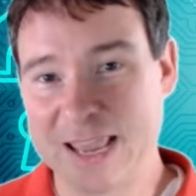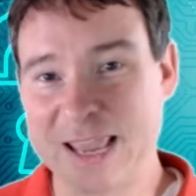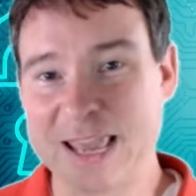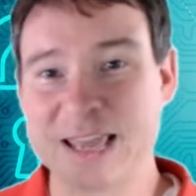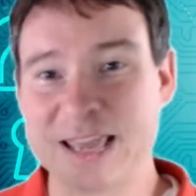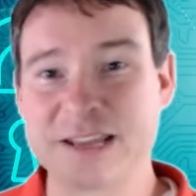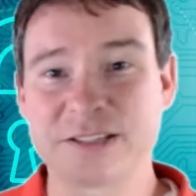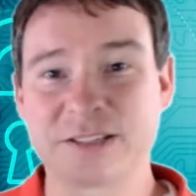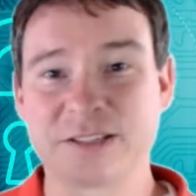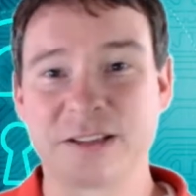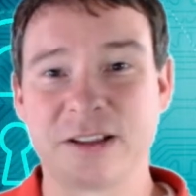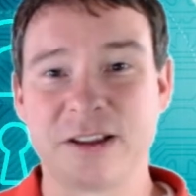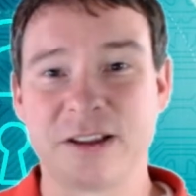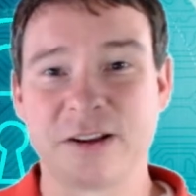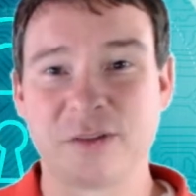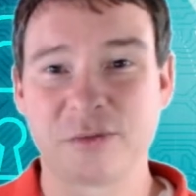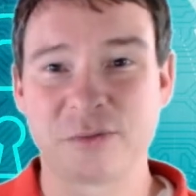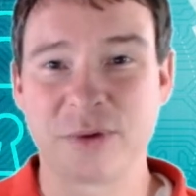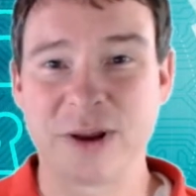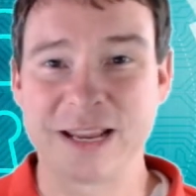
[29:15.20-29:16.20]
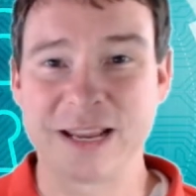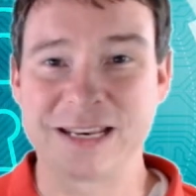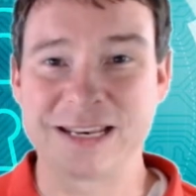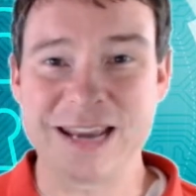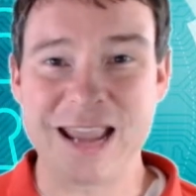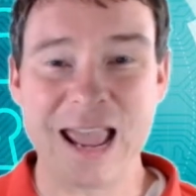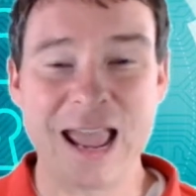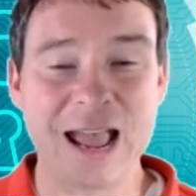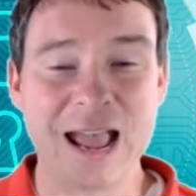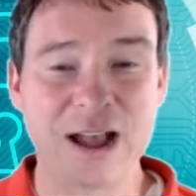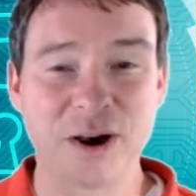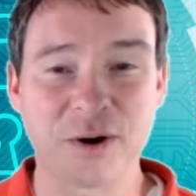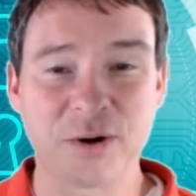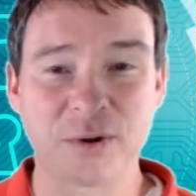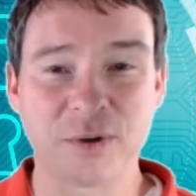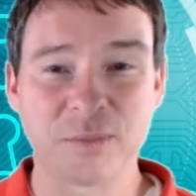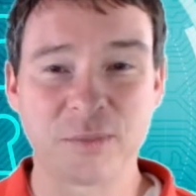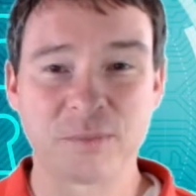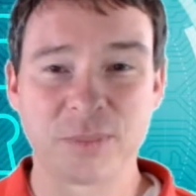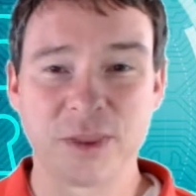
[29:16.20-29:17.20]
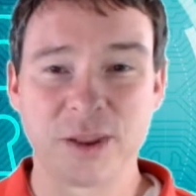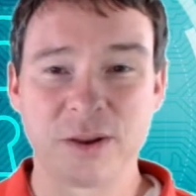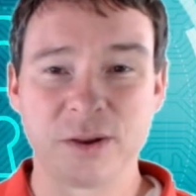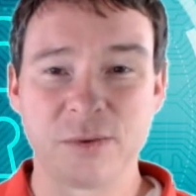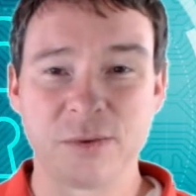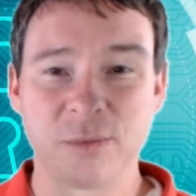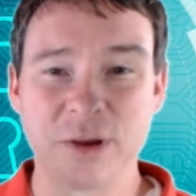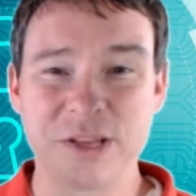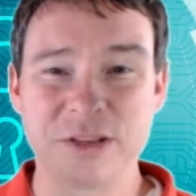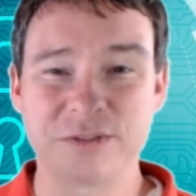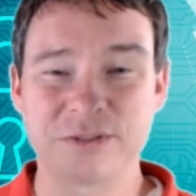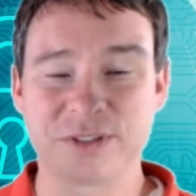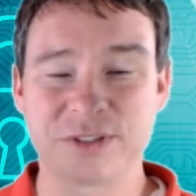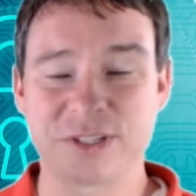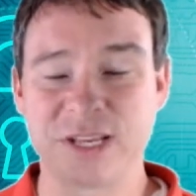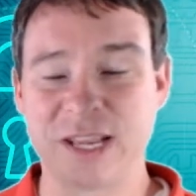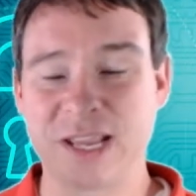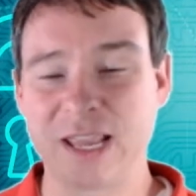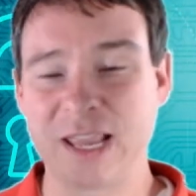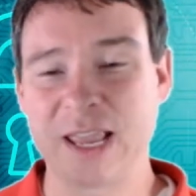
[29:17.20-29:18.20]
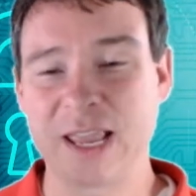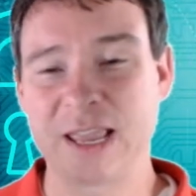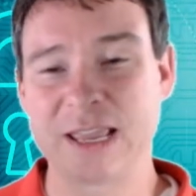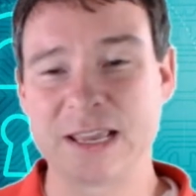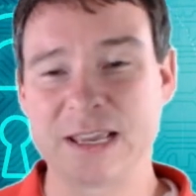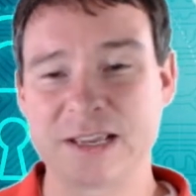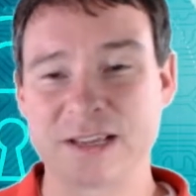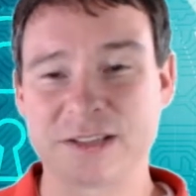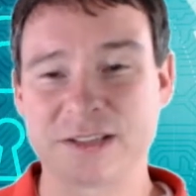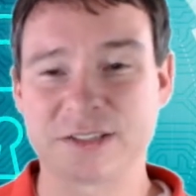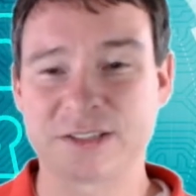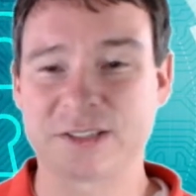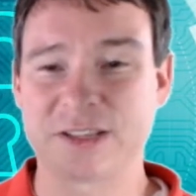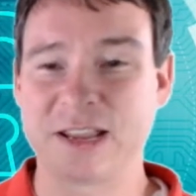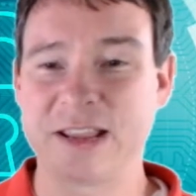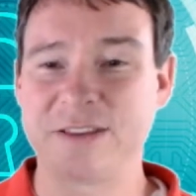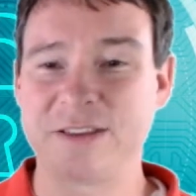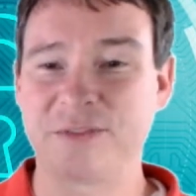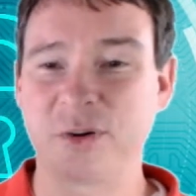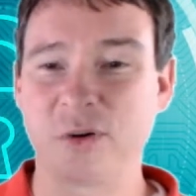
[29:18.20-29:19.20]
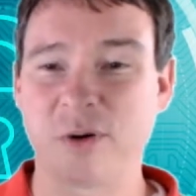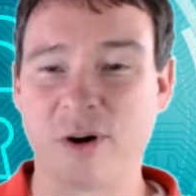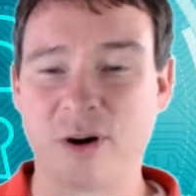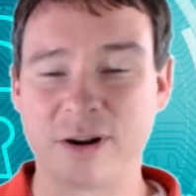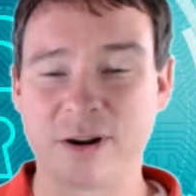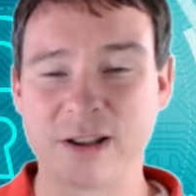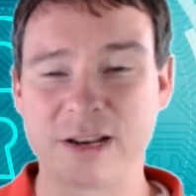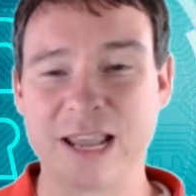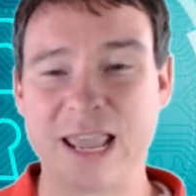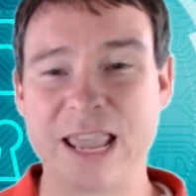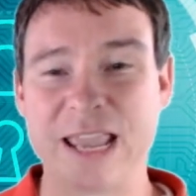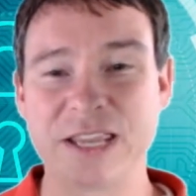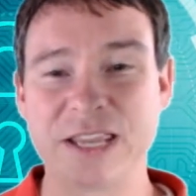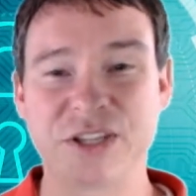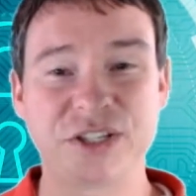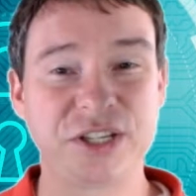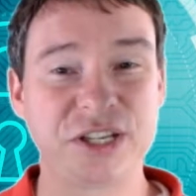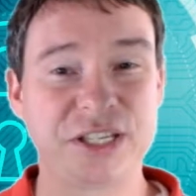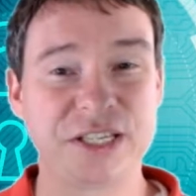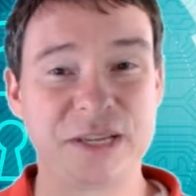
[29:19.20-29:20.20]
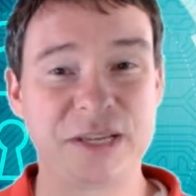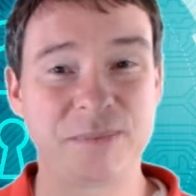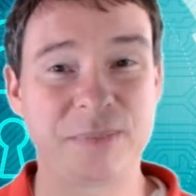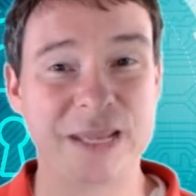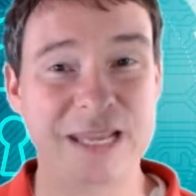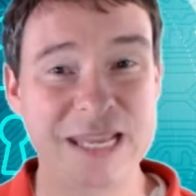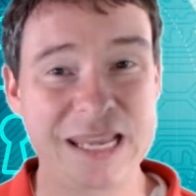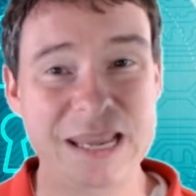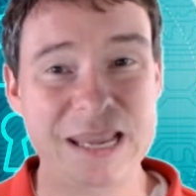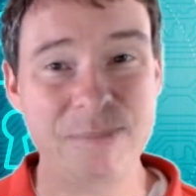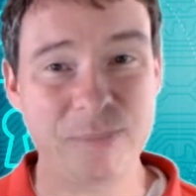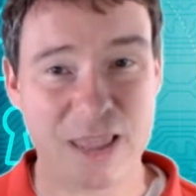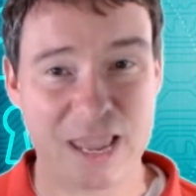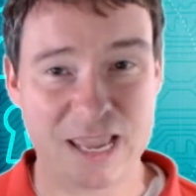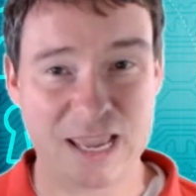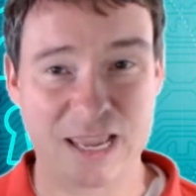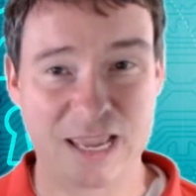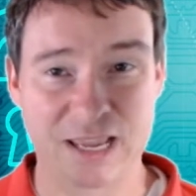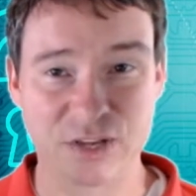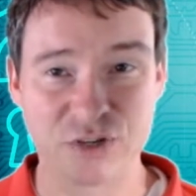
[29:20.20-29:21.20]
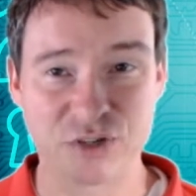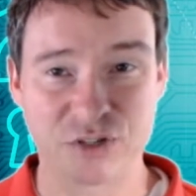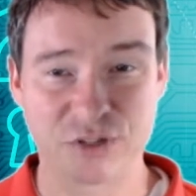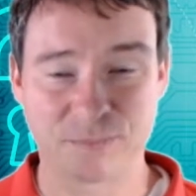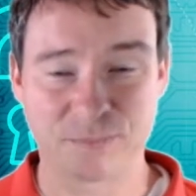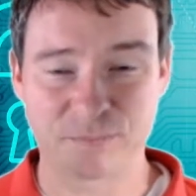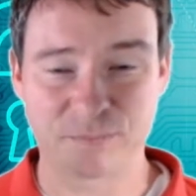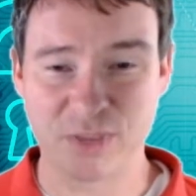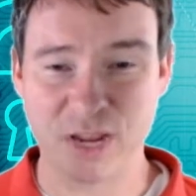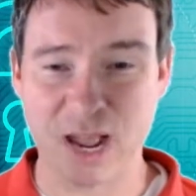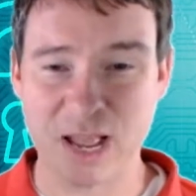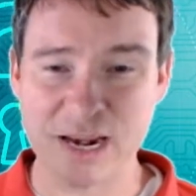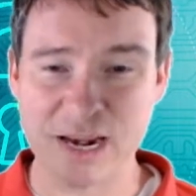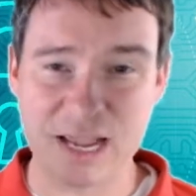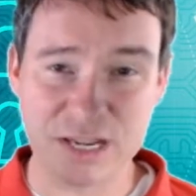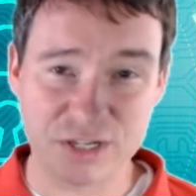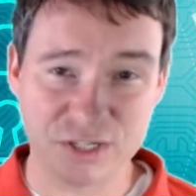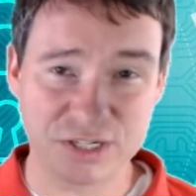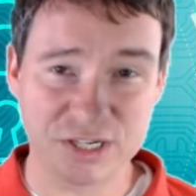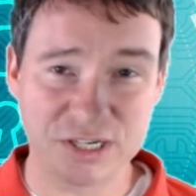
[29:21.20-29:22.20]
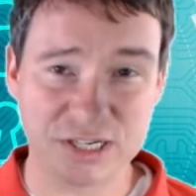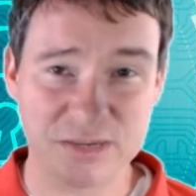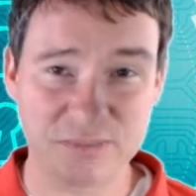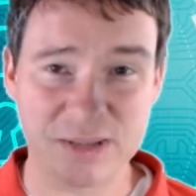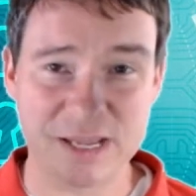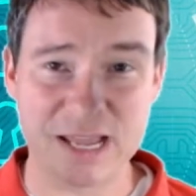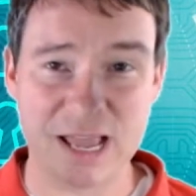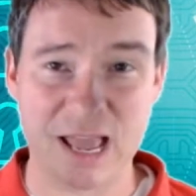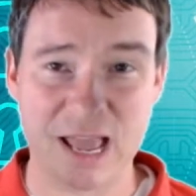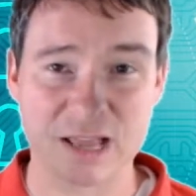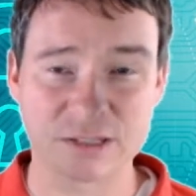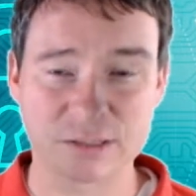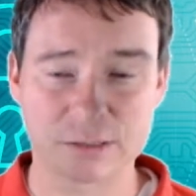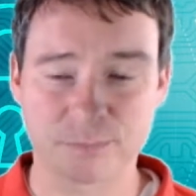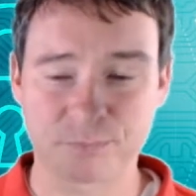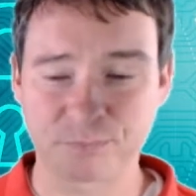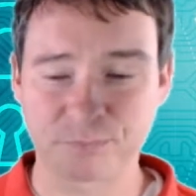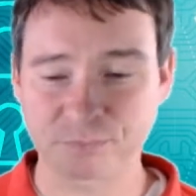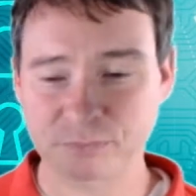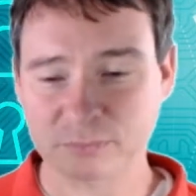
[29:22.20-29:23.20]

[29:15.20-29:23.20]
And right now, what you see is if you're on an HTTP page, not HTTPS,